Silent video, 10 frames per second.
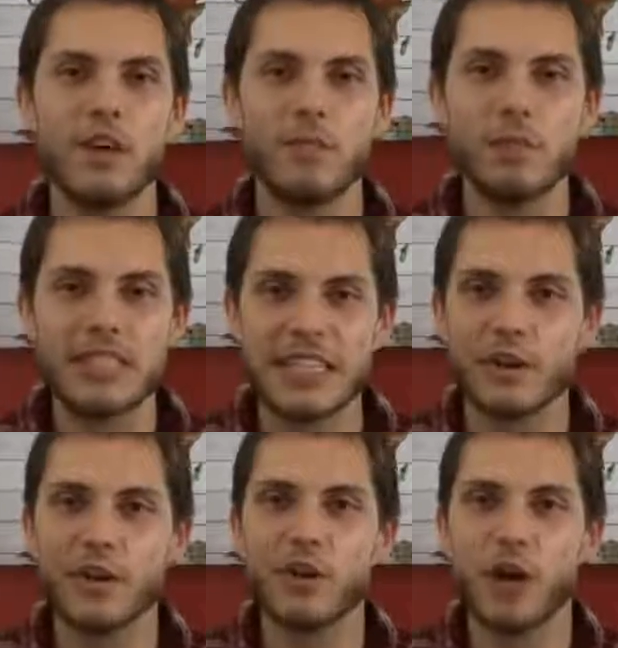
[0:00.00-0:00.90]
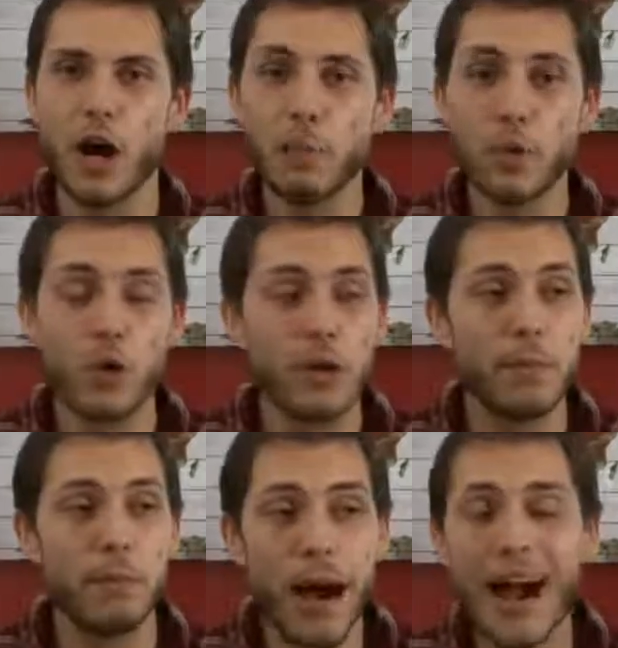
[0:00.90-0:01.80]
of material
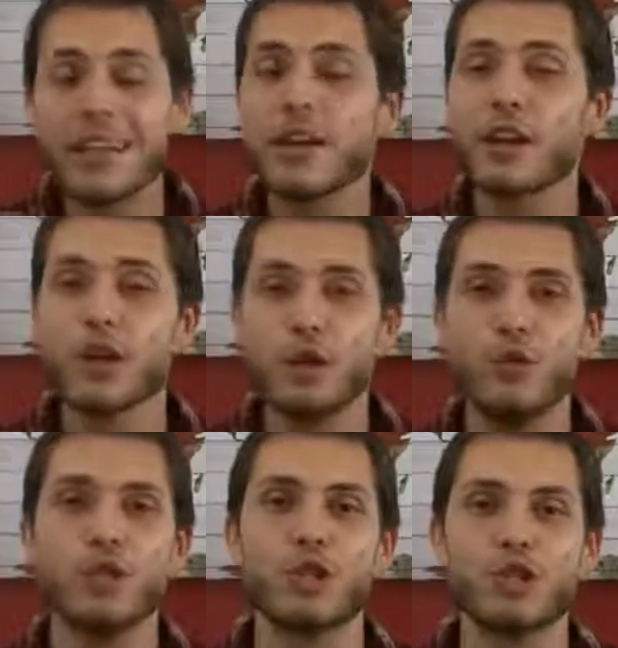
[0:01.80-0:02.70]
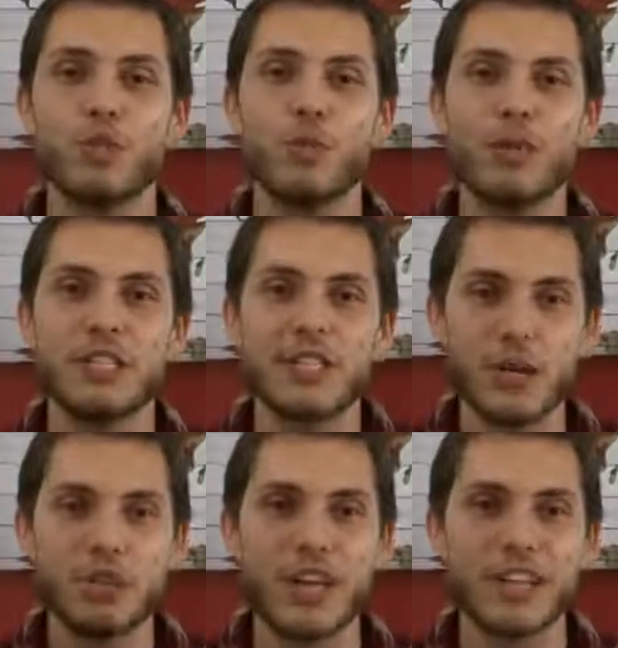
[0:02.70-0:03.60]
uploaded by their users will be
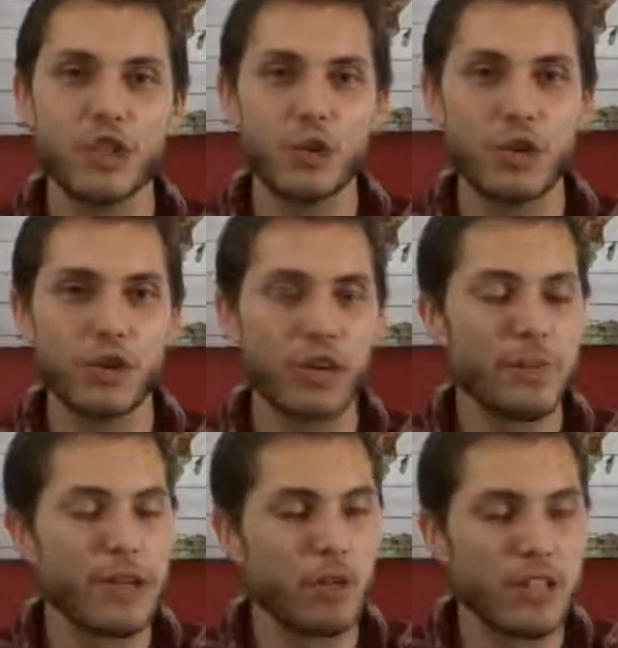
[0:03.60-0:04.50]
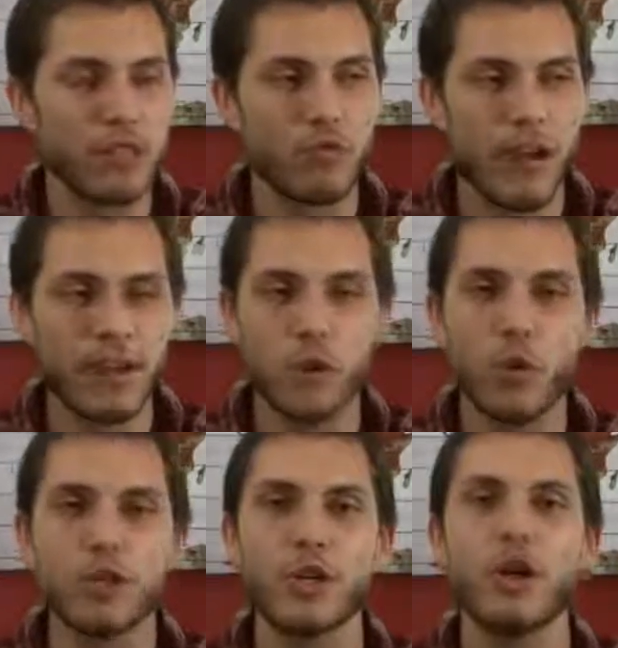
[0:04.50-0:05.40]
subject to an agreement with the right
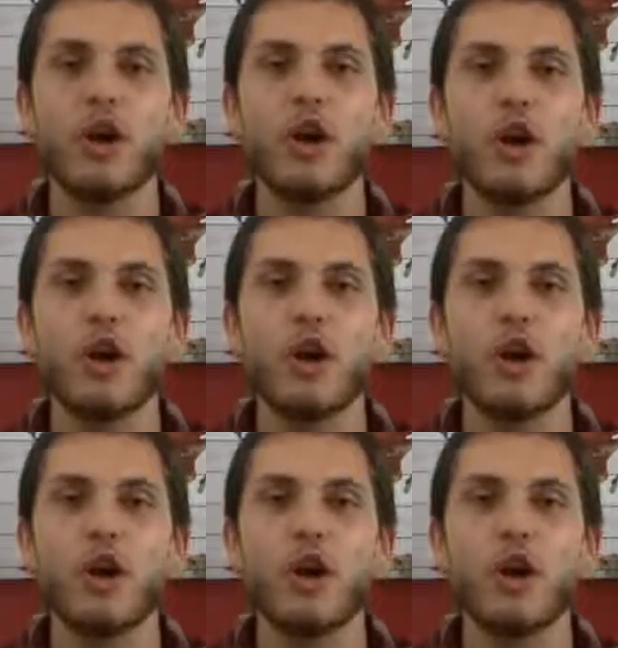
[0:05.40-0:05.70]
holder